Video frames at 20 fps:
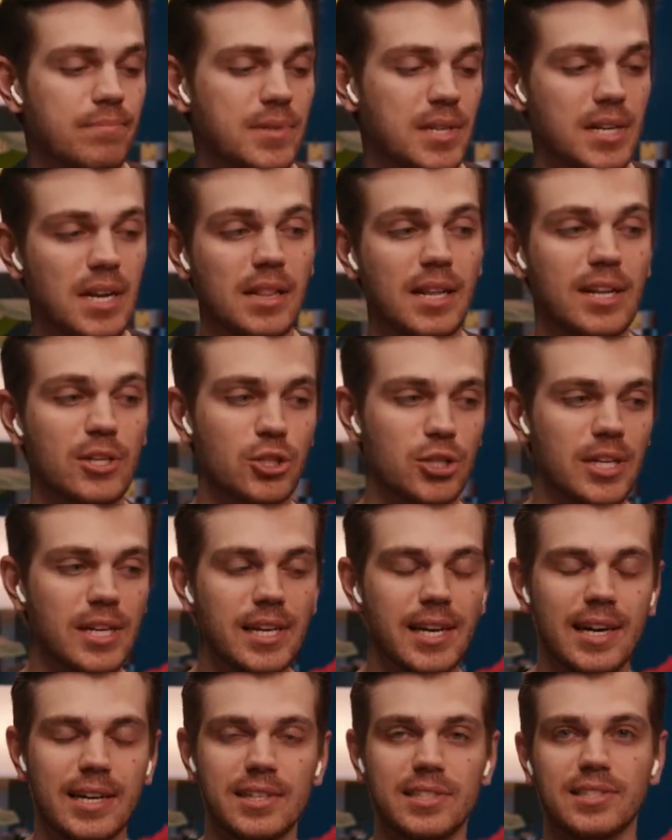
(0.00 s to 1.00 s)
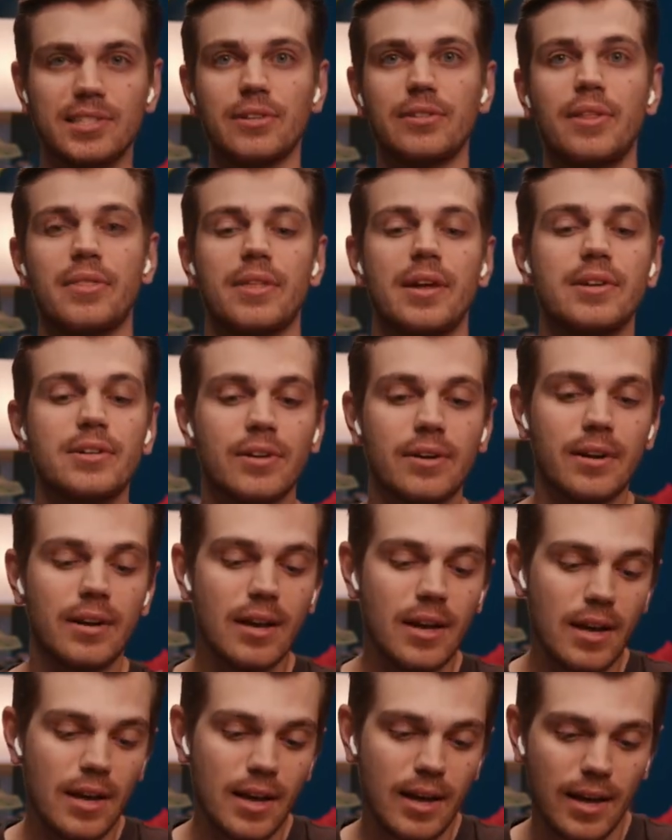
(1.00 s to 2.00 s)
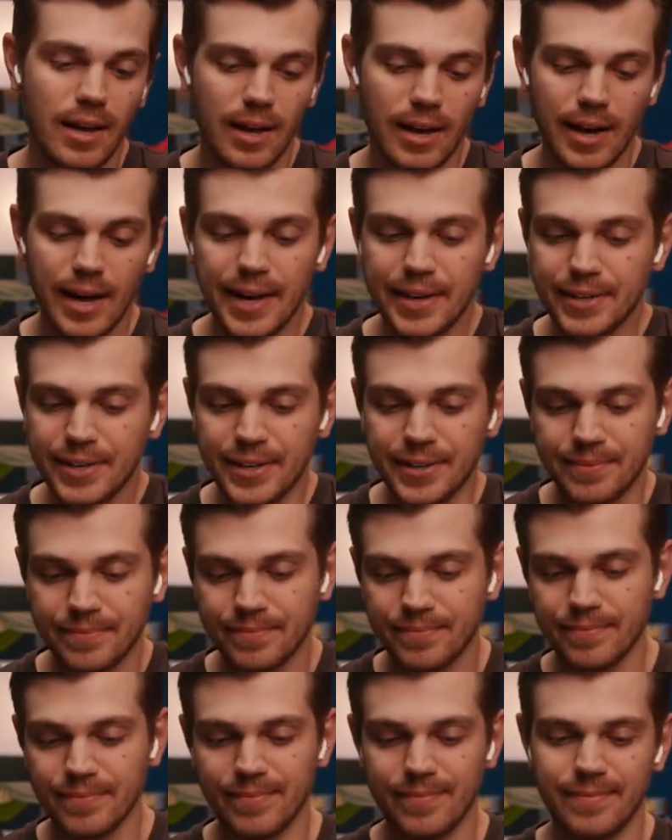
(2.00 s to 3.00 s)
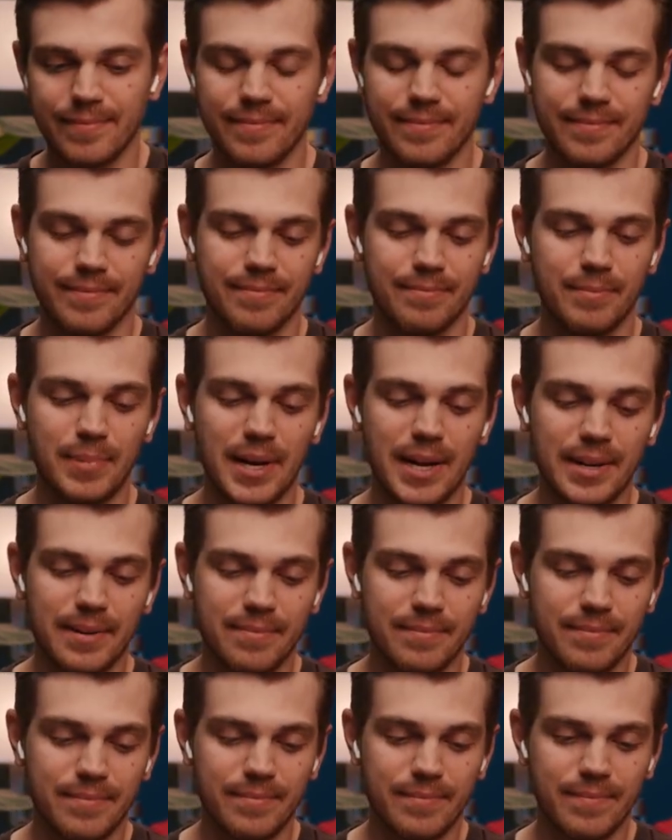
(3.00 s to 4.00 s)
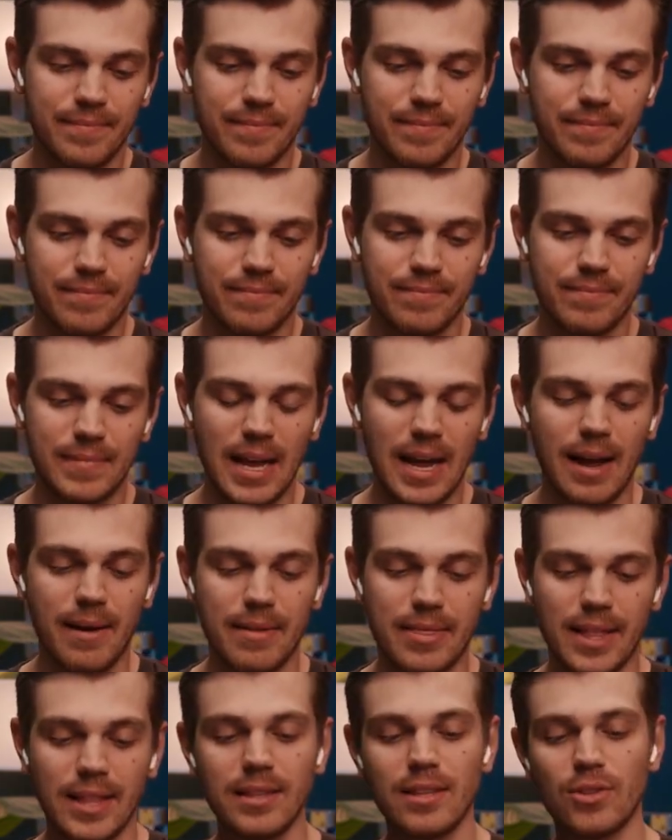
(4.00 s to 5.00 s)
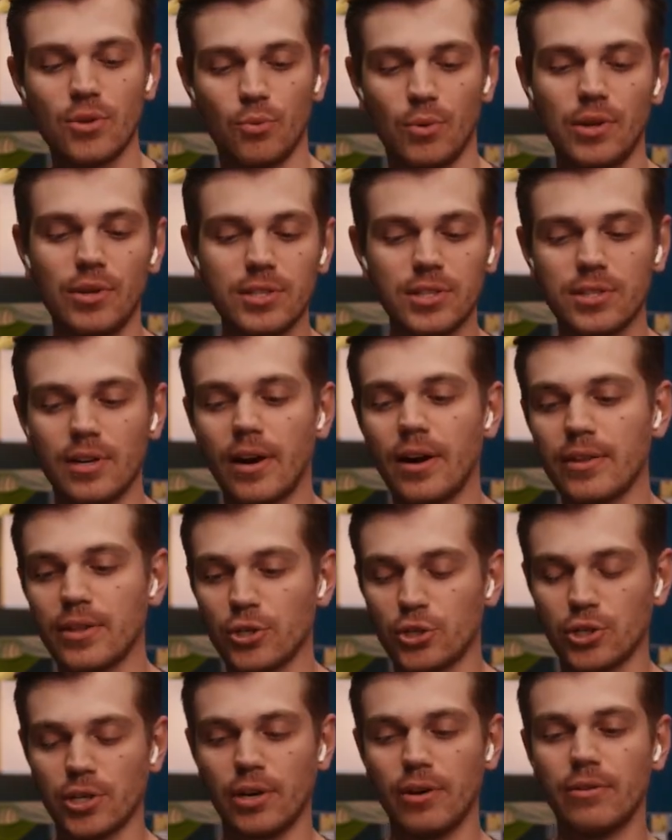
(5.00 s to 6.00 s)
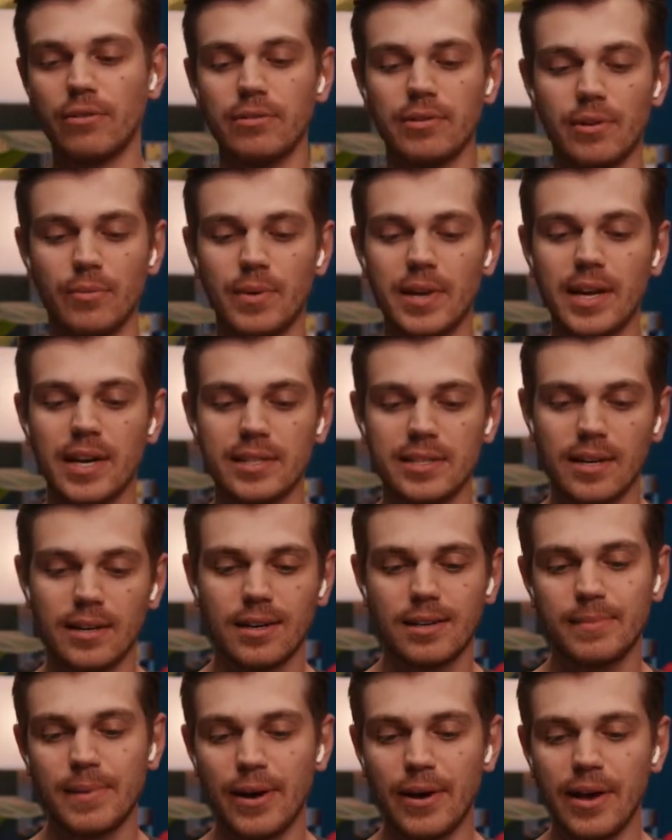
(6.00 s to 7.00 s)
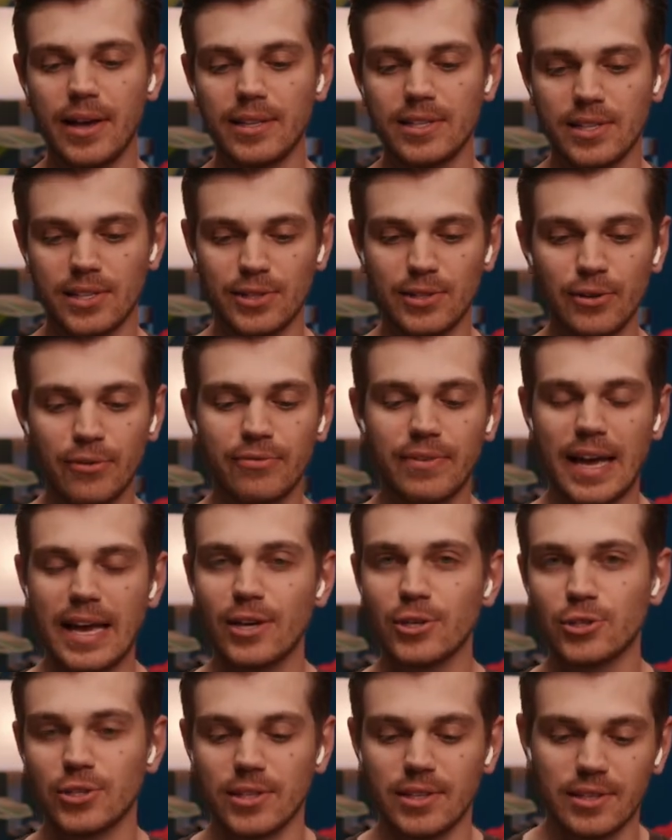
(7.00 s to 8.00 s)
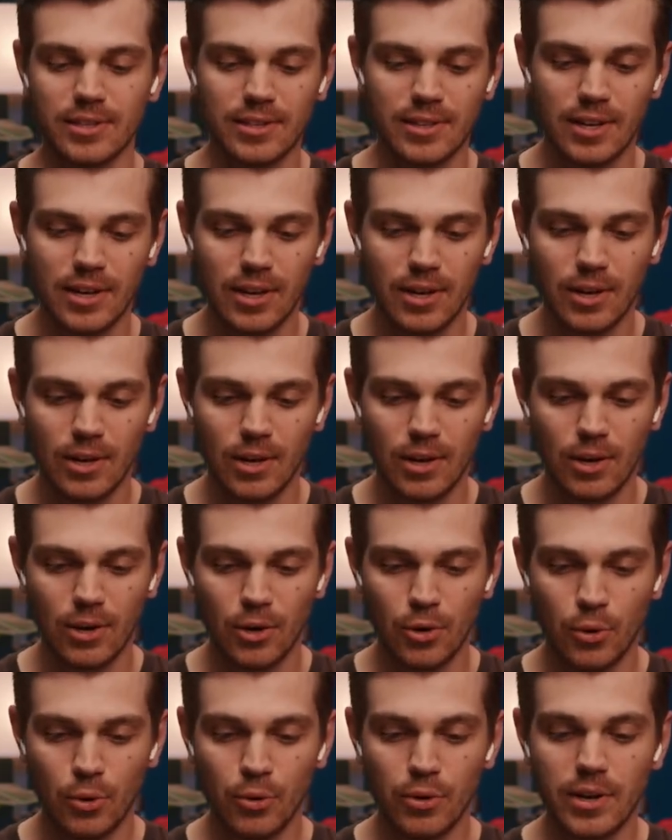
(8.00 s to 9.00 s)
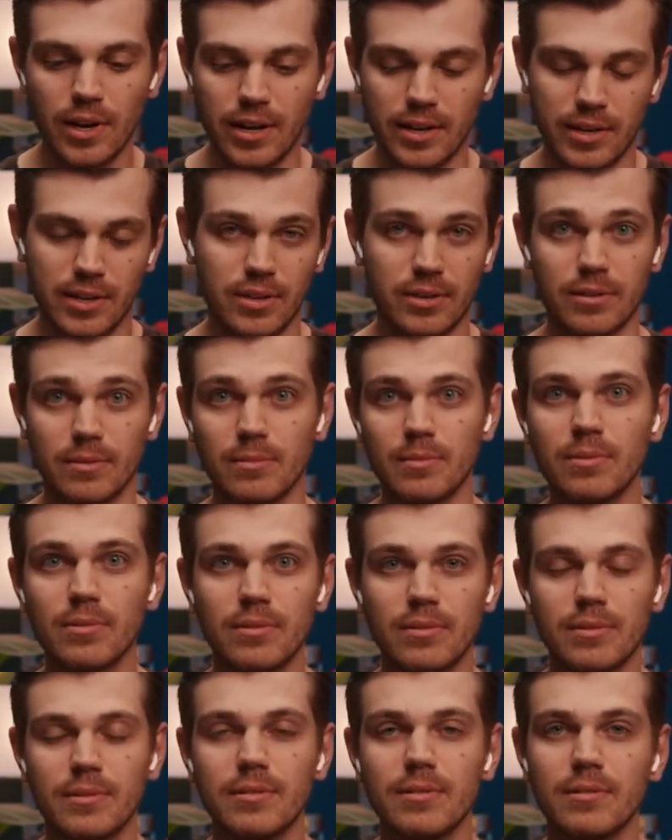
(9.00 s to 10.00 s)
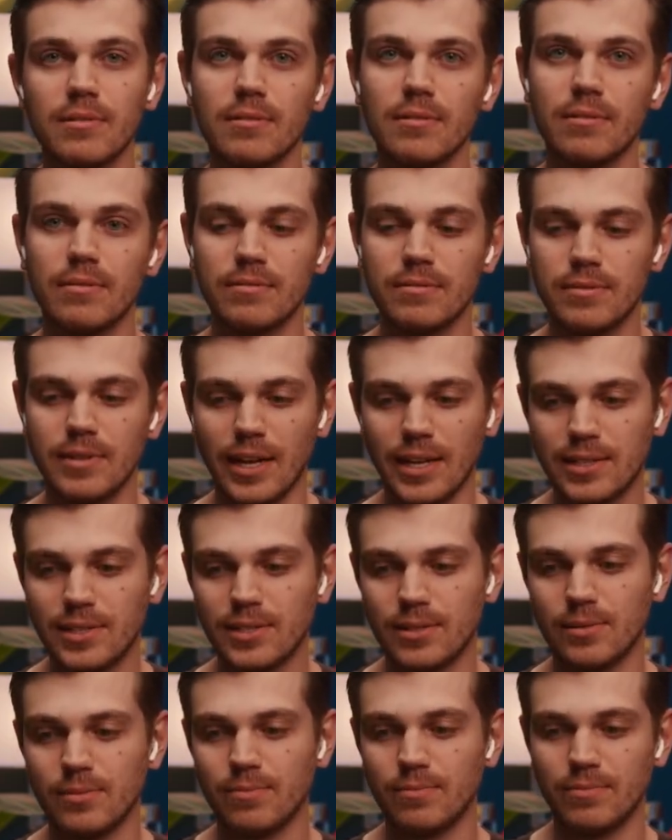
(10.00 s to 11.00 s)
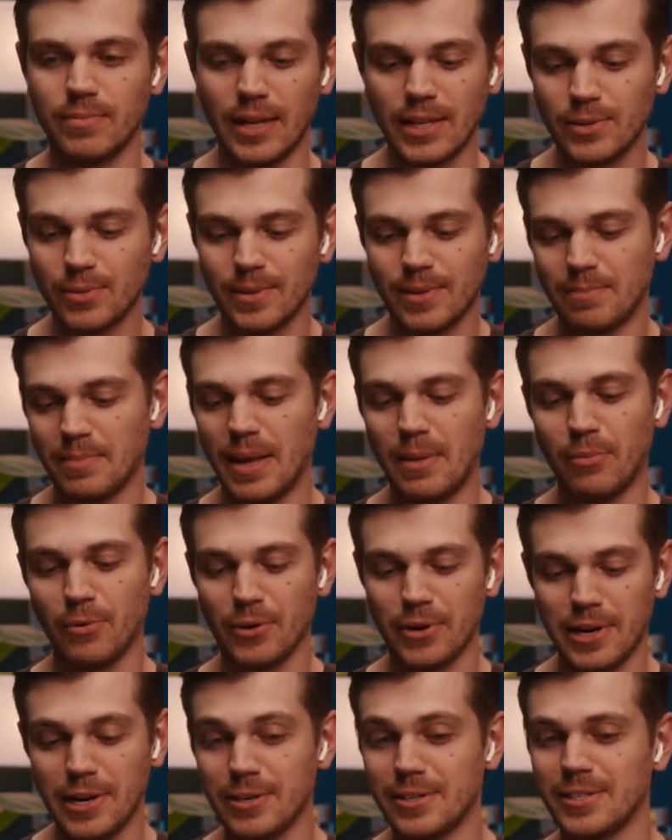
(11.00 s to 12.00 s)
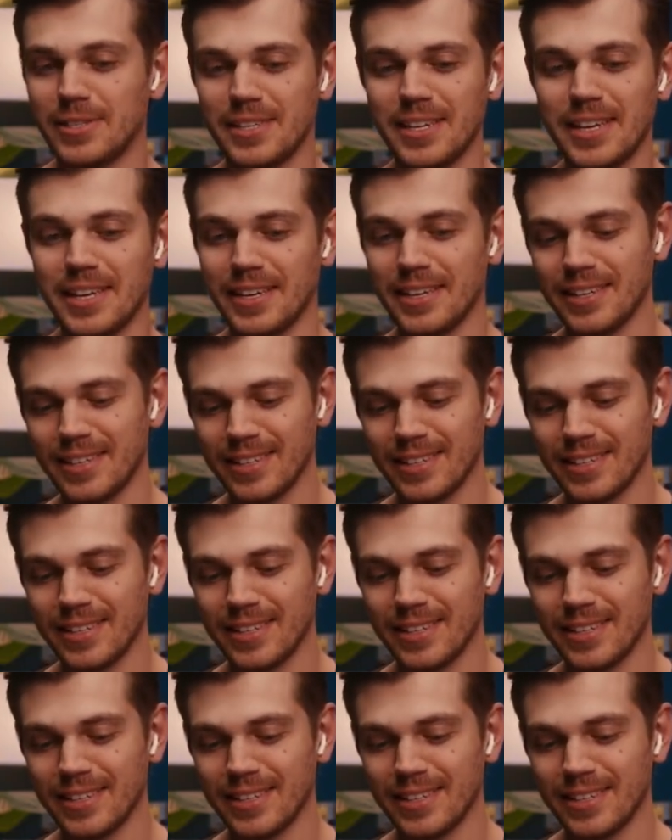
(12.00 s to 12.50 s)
not let QiYi kind of steal the thunder. I don't know. But yeah, I think that the real star of the show that we got to talk about is this new Fangshin Hudong cube. That's what people are here to see.